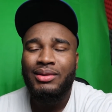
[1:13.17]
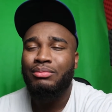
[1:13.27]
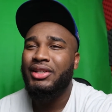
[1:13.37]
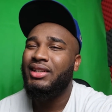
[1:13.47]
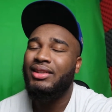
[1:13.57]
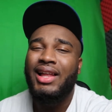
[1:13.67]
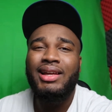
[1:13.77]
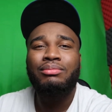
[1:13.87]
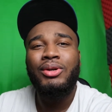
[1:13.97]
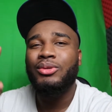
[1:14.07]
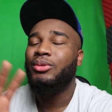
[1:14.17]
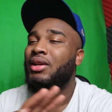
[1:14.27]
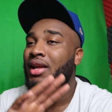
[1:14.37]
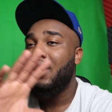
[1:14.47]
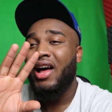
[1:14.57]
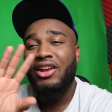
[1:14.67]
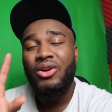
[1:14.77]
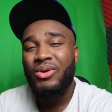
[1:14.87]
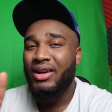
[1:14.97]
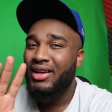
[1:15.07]
But like, bro, I
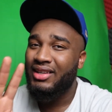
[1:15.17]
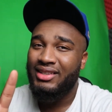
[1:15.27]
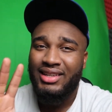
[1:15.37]
know 100